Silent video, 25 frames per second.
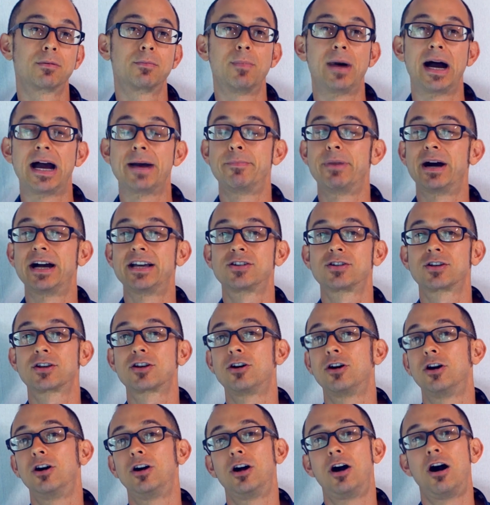my
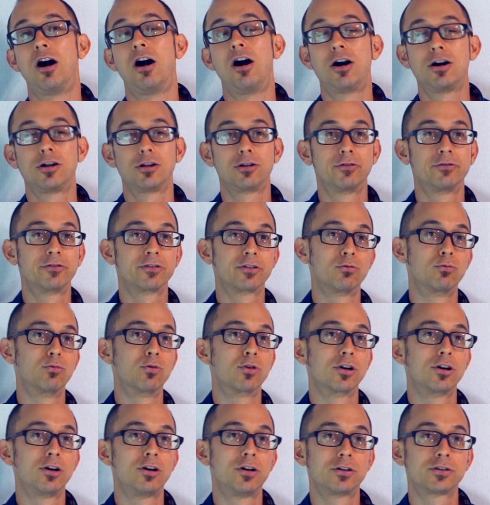bicycle all over the
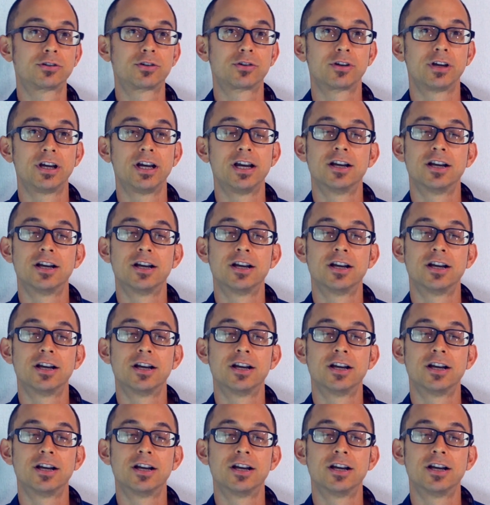world.